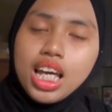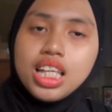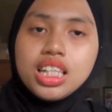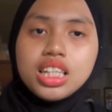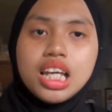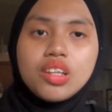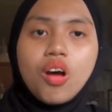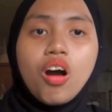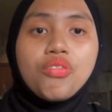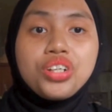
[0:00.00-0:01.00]
Instead
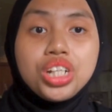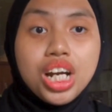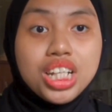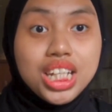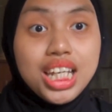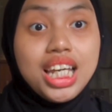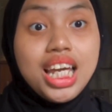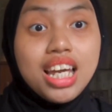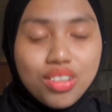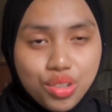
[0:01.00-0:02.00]
of charging
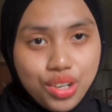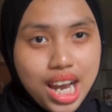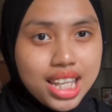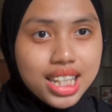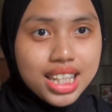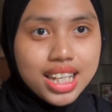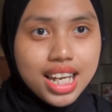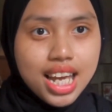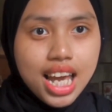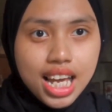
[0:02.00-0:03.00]
interest,
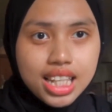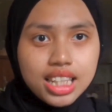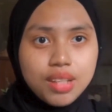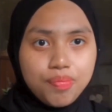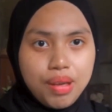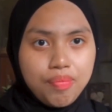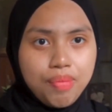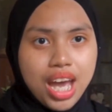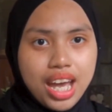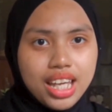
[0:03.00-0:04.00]
Islamic
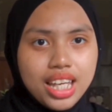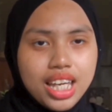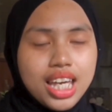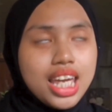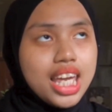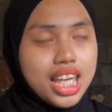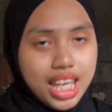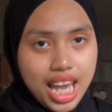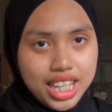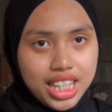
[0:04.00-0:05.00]
bank
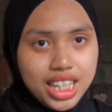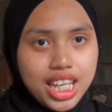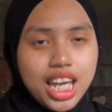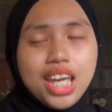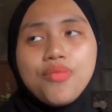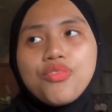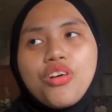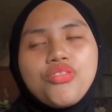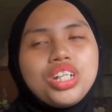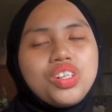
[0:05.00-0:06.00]
engage in
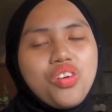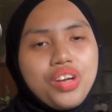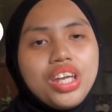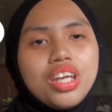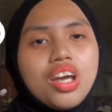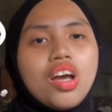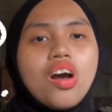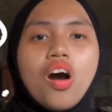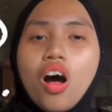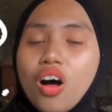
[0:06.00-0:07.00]
profit sharing
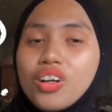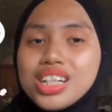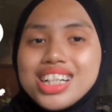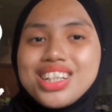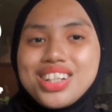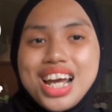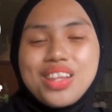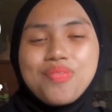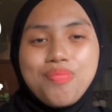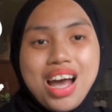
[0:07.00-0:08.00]
or a
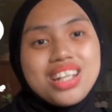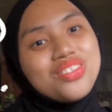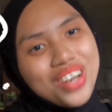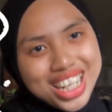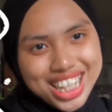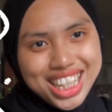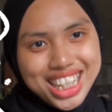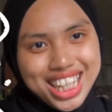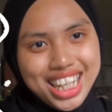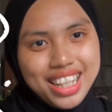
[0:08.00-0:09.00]
trade-based
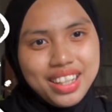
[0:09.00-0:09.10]
financing.